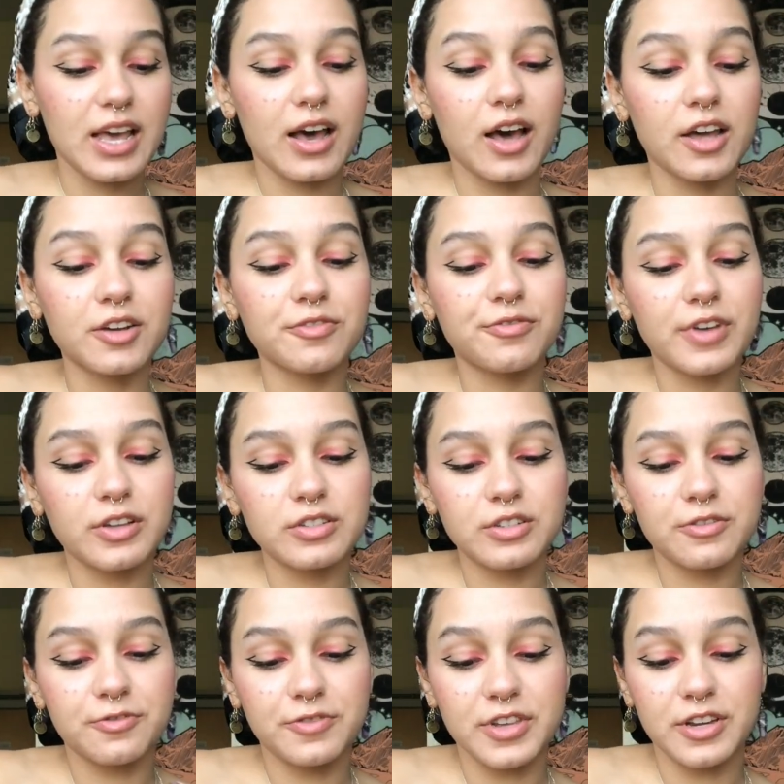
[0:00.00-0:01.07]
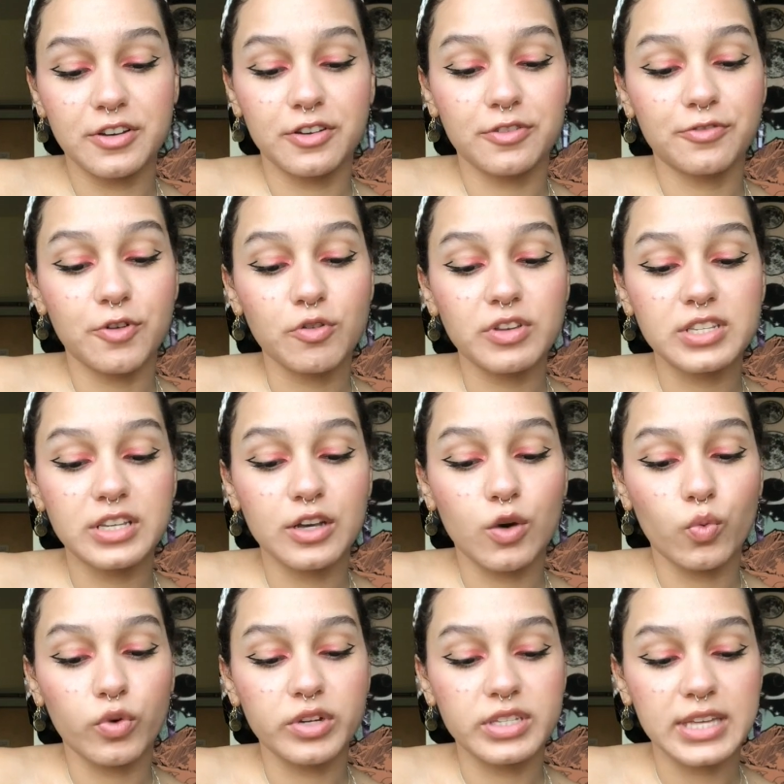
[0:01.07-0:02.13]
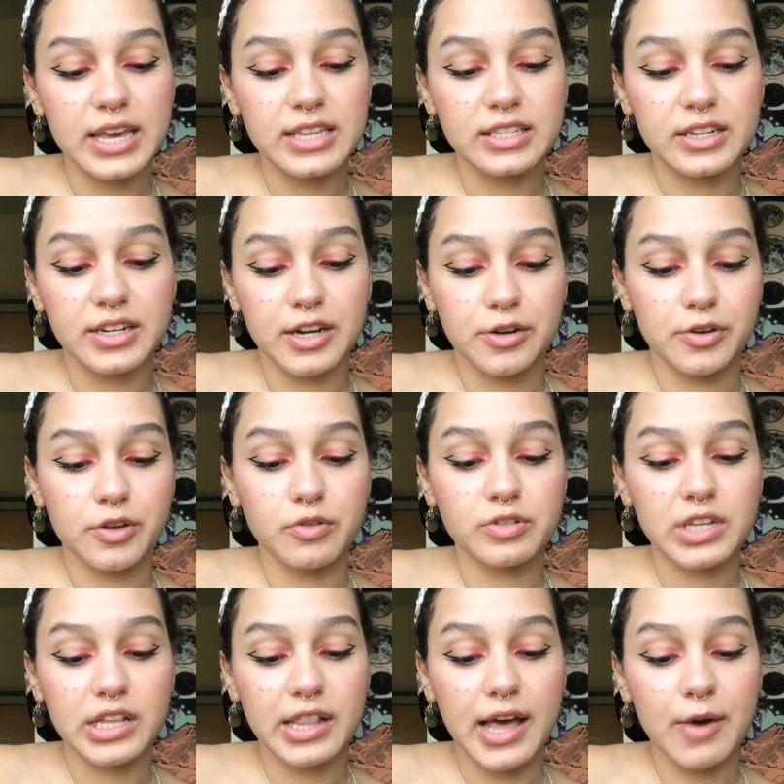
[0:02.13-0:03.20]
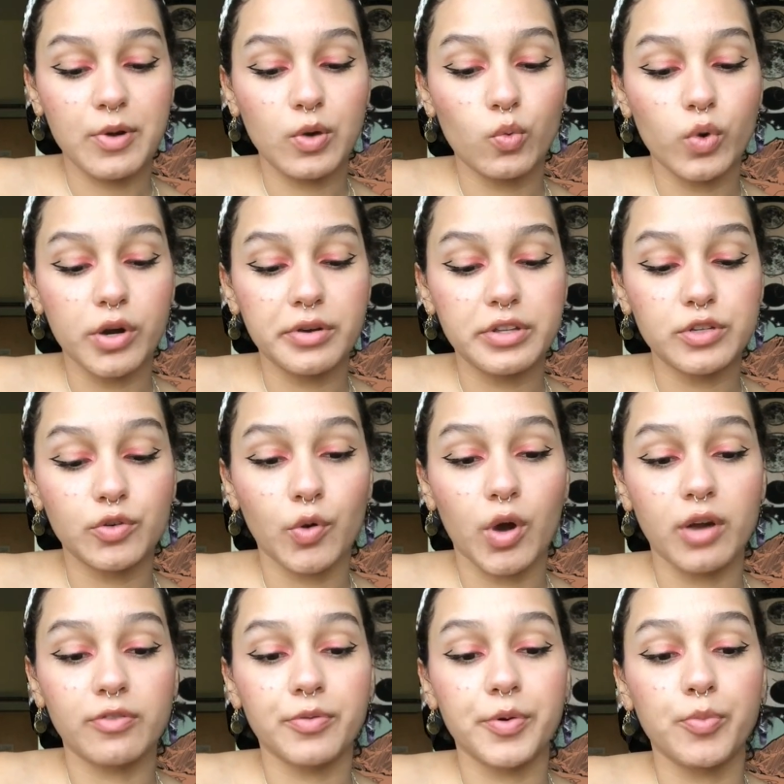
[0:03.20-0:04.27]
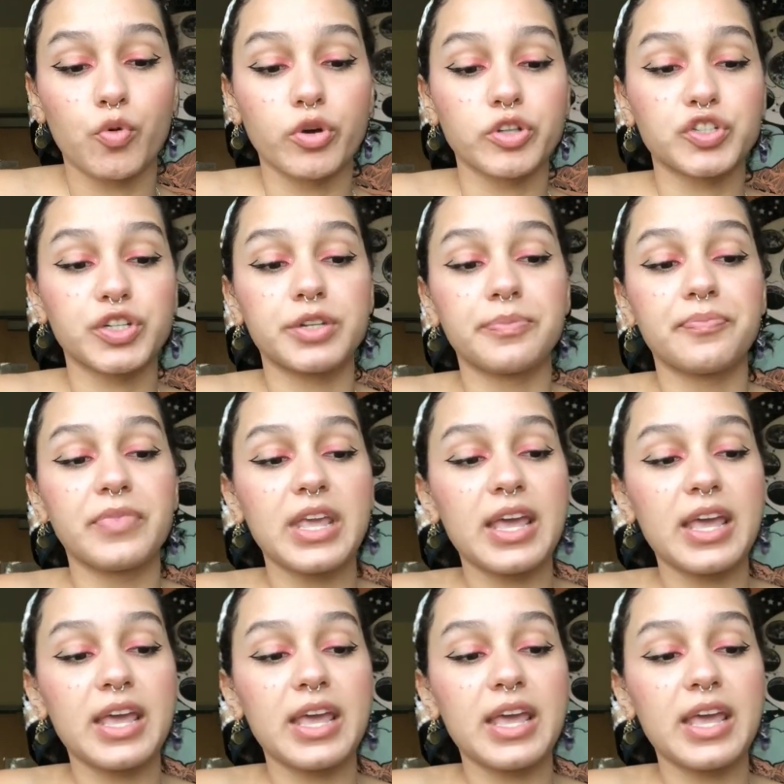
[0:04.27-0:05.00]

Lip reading: Unfounded fear, focusing on worst case scenarios, allowing worry to grow out of proportion.